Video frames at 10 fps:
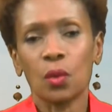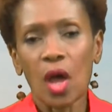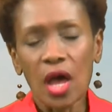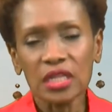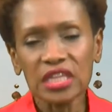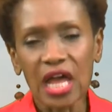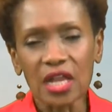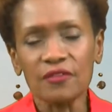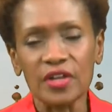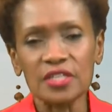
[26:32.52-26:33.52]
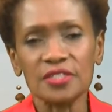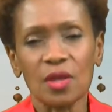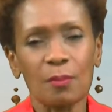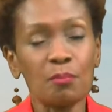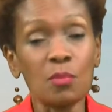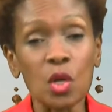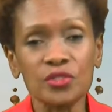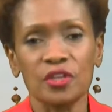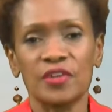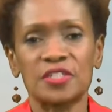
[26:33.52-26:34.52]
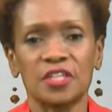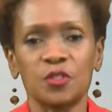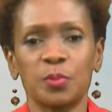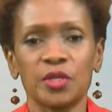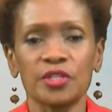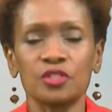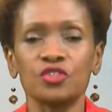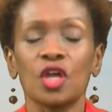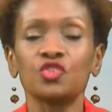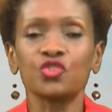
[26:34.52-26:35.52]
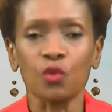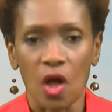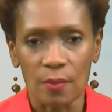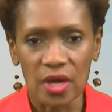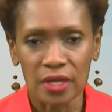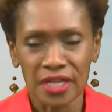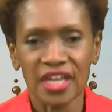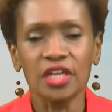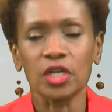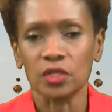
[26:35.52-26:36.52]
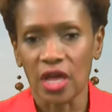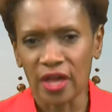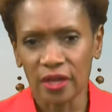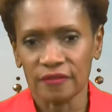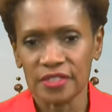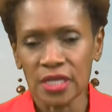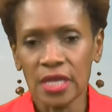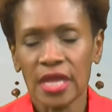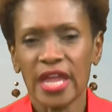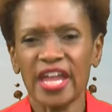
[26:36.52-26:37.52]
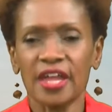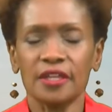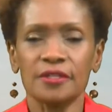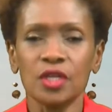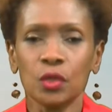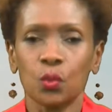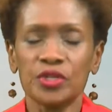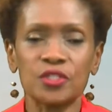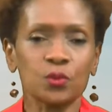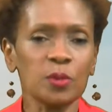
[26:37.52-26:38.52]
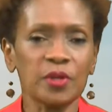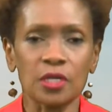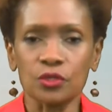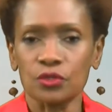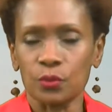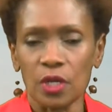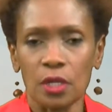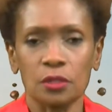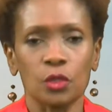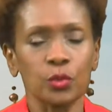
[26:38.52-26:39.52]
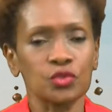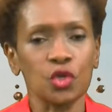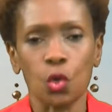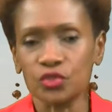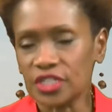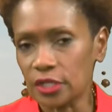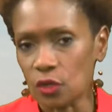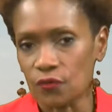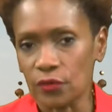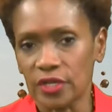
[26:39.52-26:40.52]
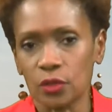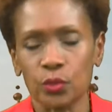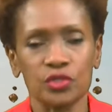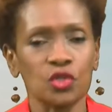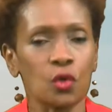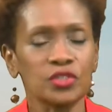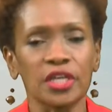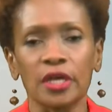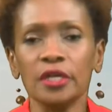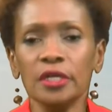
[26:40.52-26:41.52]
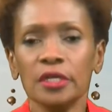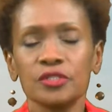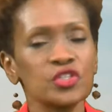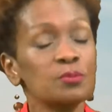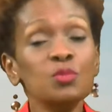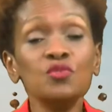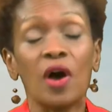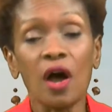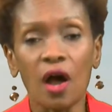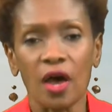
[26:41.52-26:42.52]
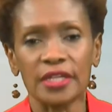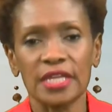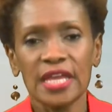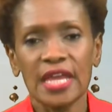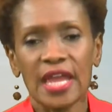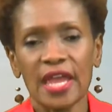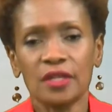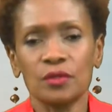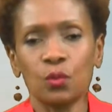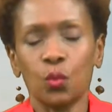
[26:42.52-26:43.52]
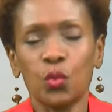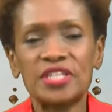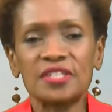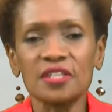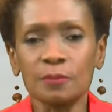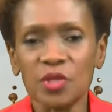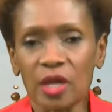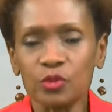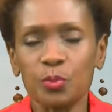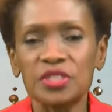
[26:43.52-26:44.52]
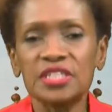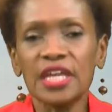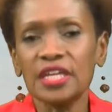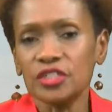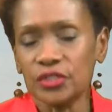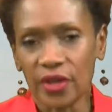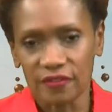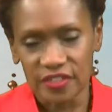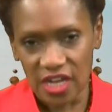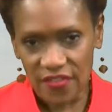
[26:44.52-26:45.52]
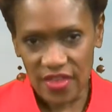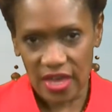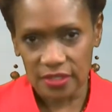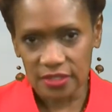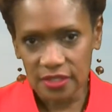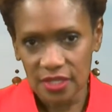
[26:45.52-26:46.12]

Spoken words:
a lot of us, most of us, experience trauma in our lives, and we sweep it under the rug, or we're told to get over it, or we're told to just move on, and we sometimes pretend to have done that.